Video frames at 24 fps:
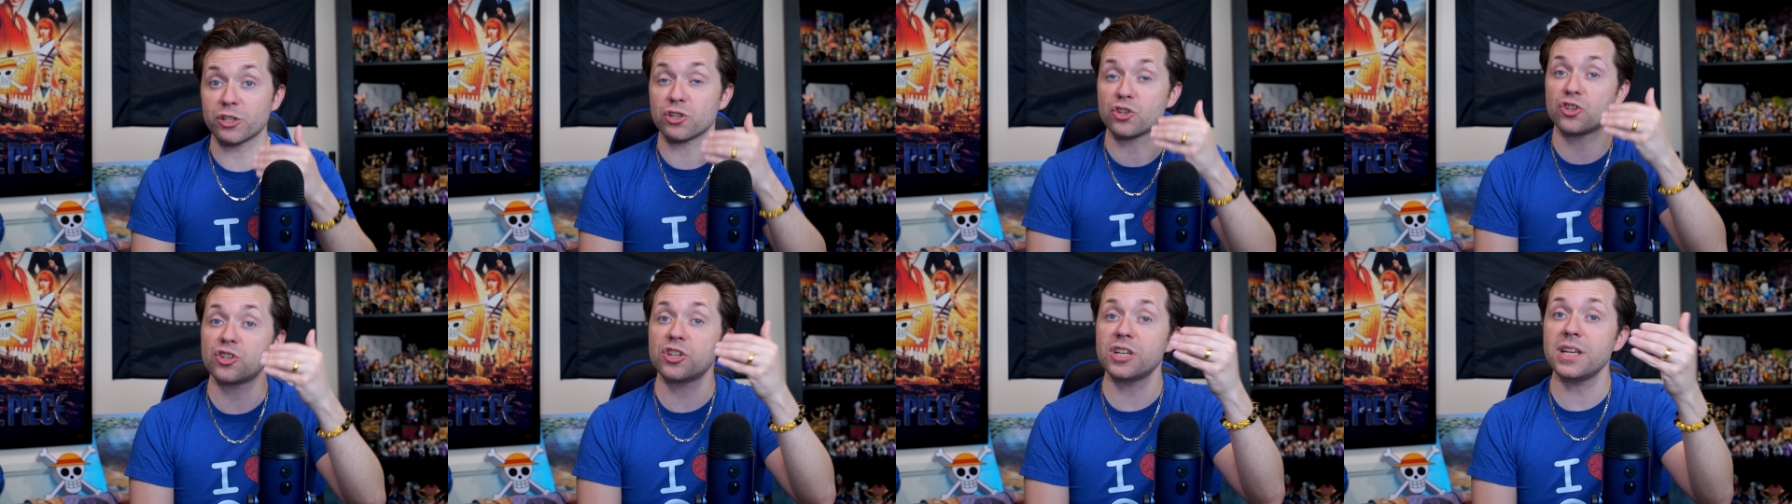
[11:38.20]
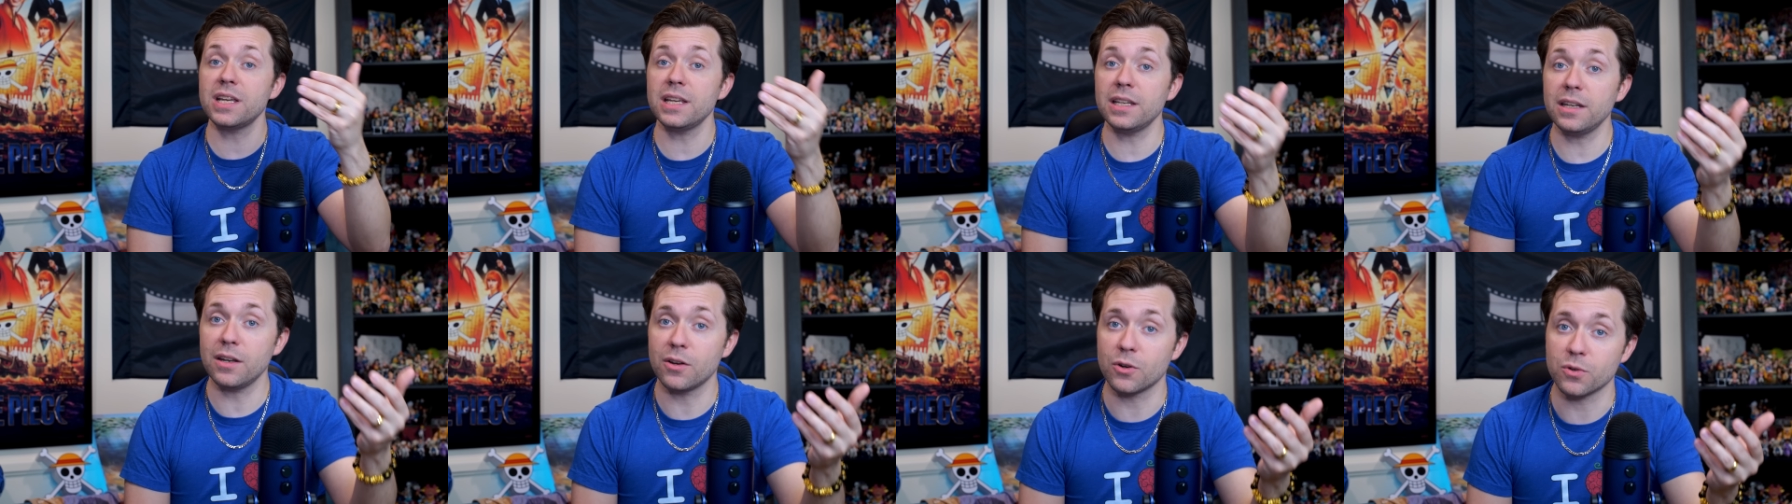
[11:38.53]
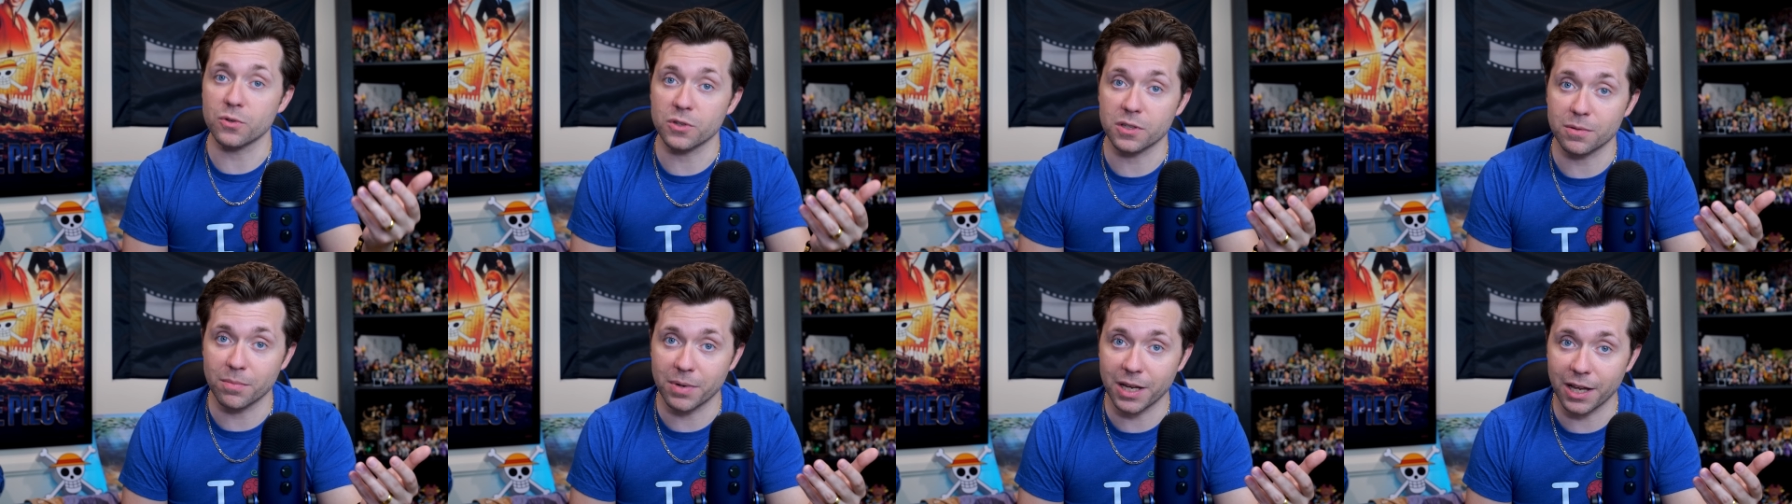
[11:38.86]
what she
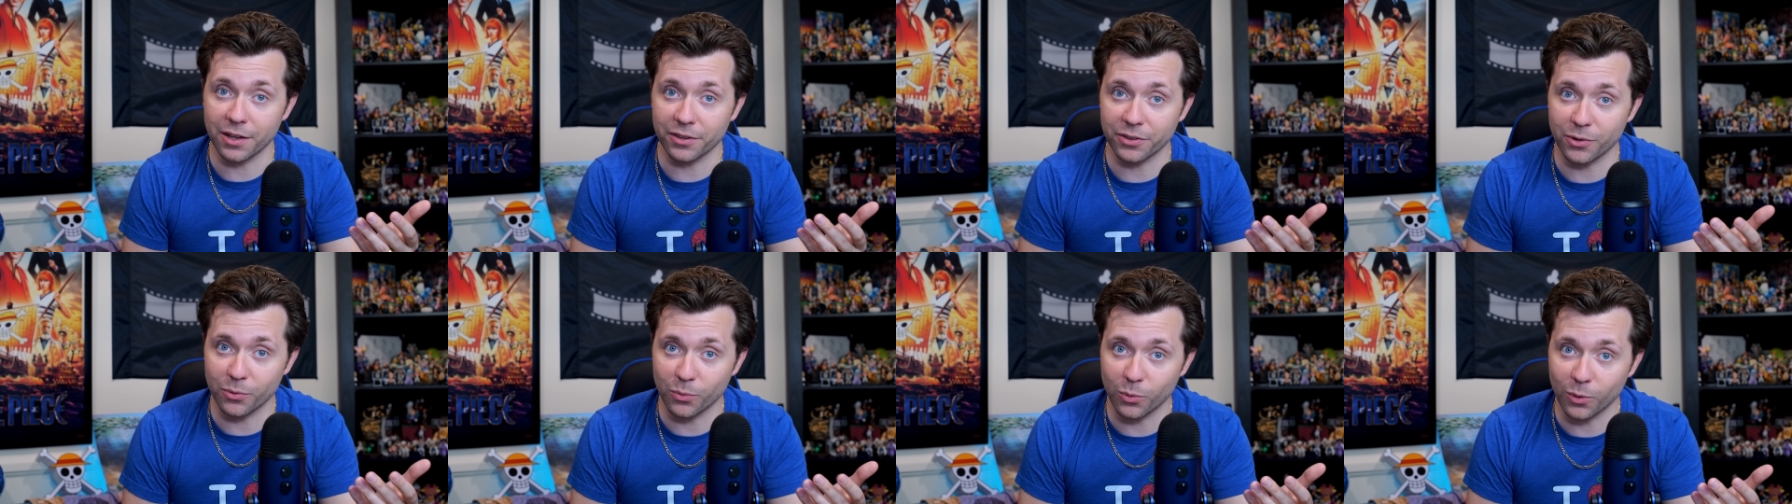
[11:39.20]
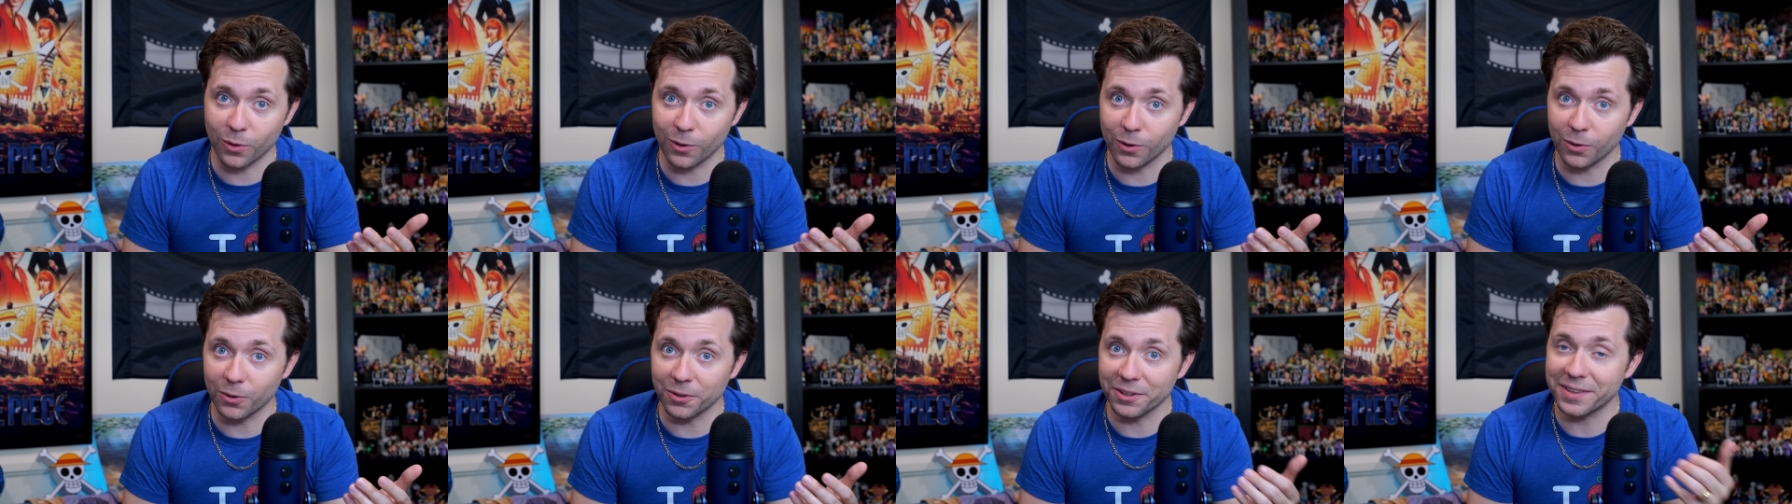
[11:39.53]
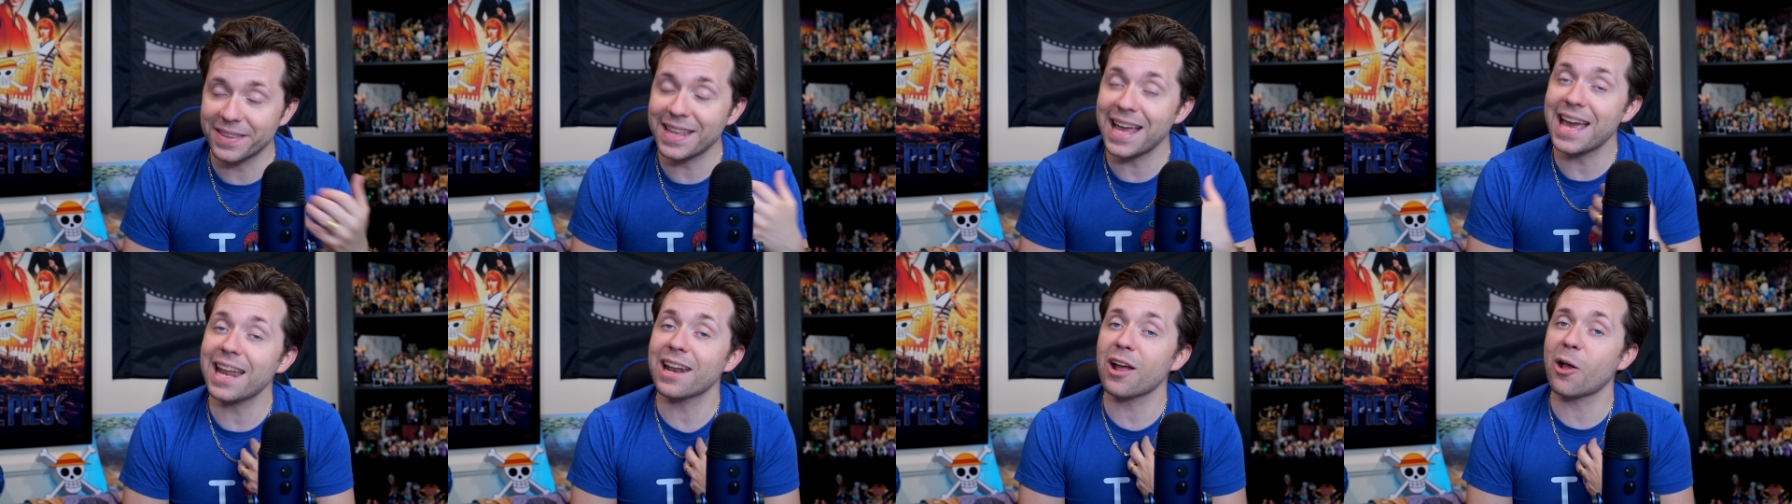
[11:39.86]
knows about the
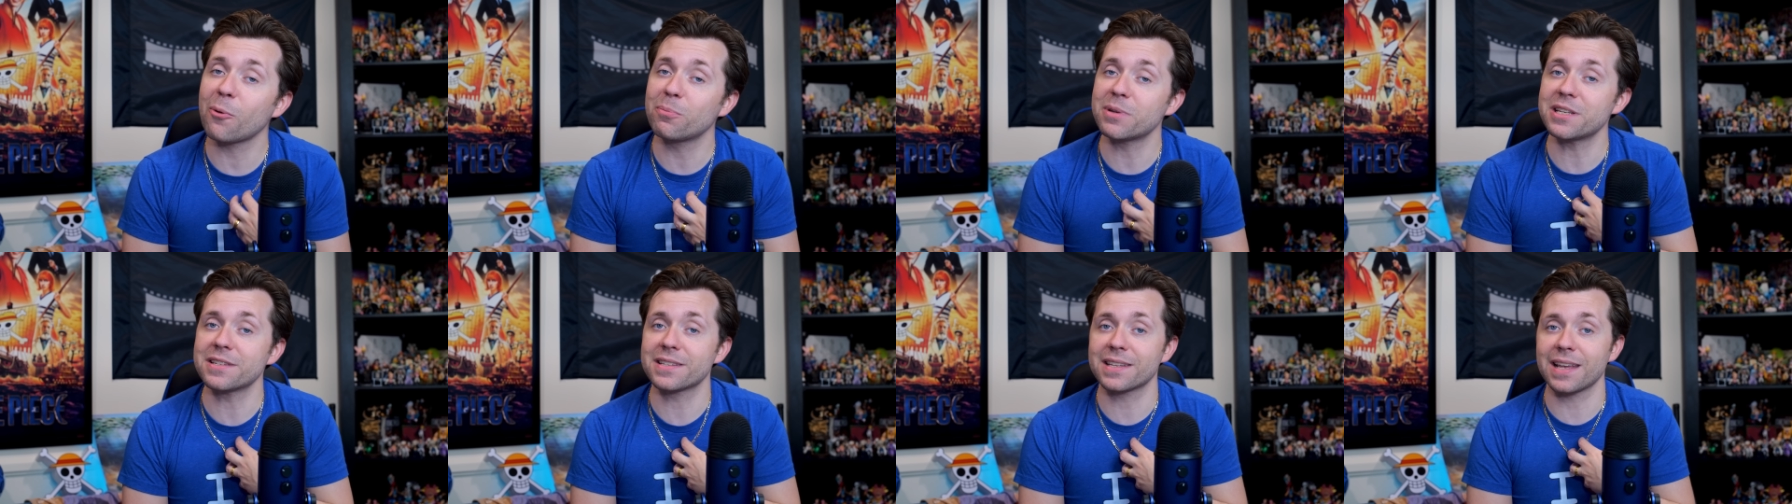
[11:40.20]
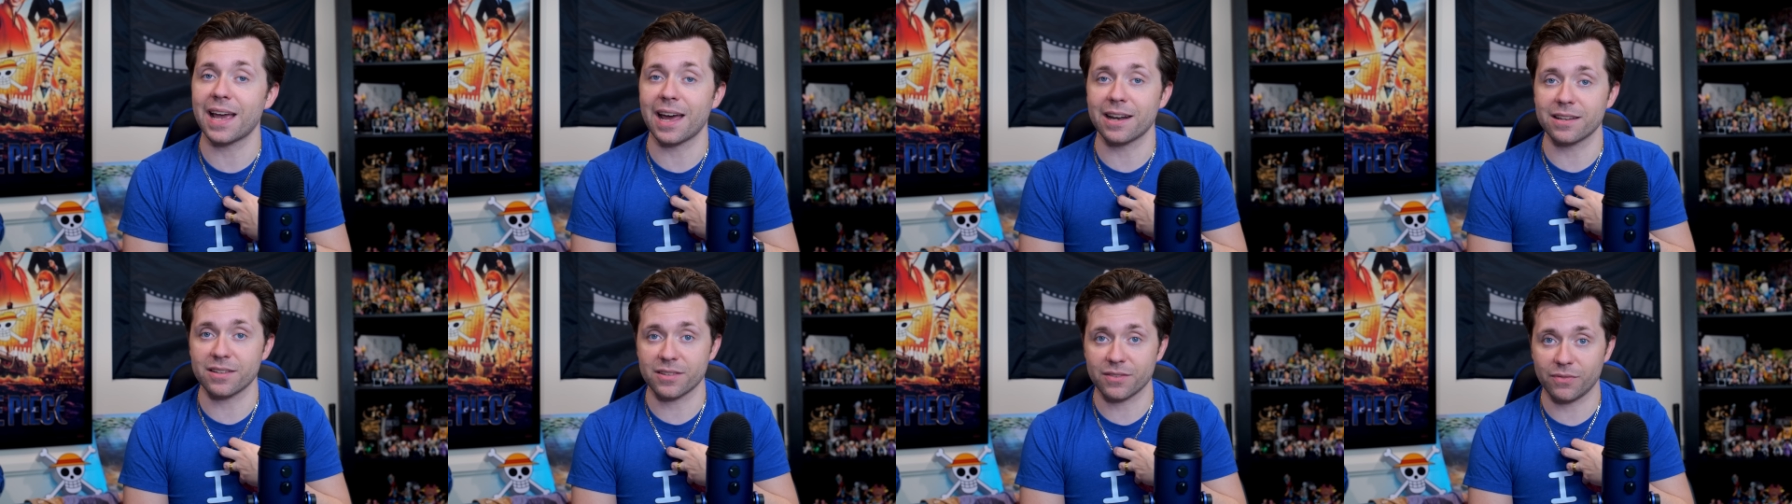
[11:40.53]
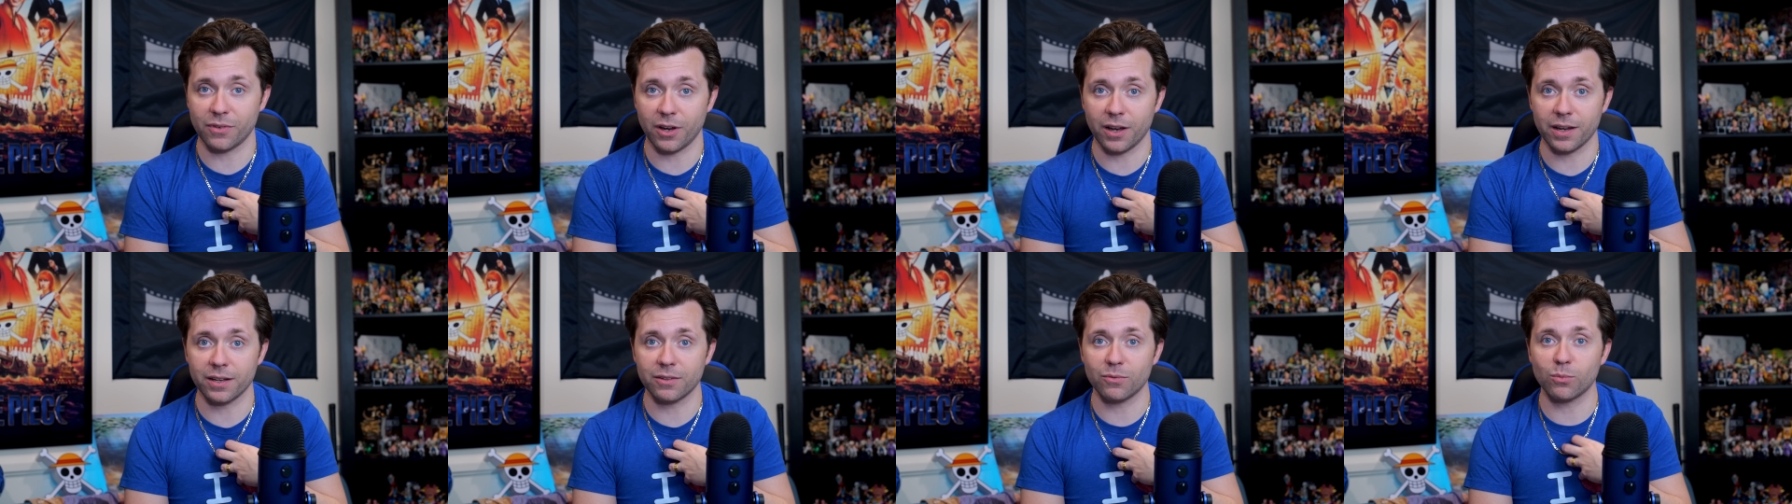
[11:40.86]
world, then I'll be
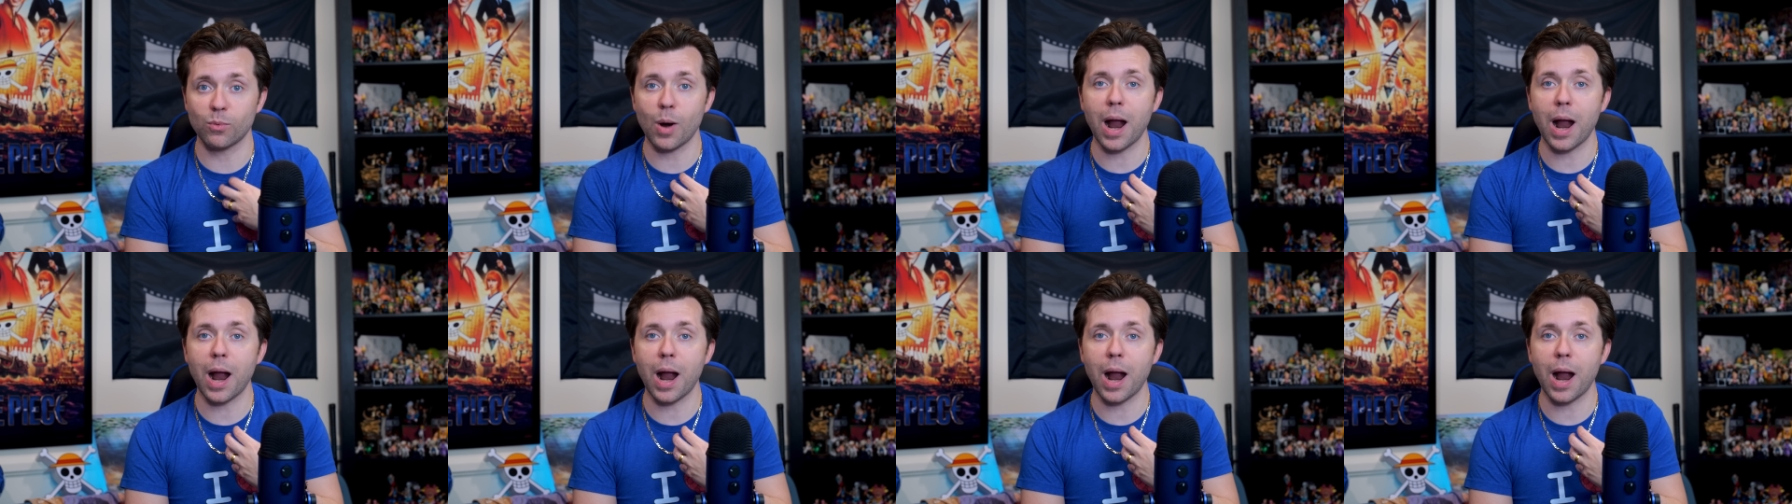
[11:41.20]
satisfied.